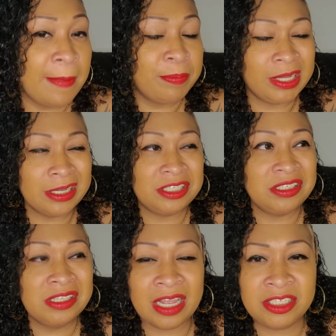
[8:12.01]
Because
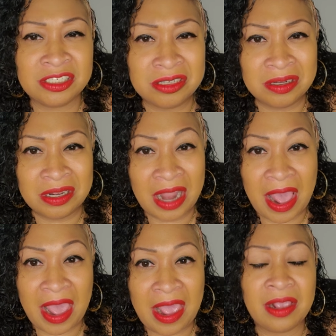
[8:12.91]
she's not just gonna
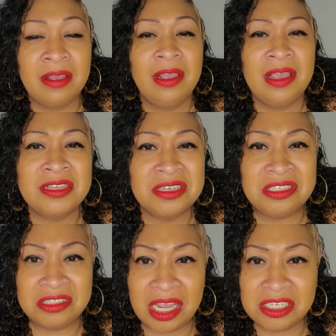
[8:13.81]
nag and
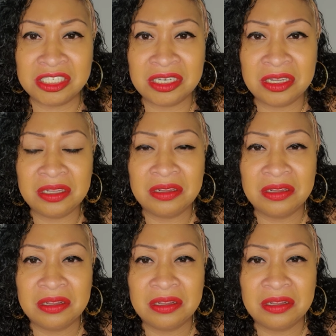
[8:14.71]
just say shit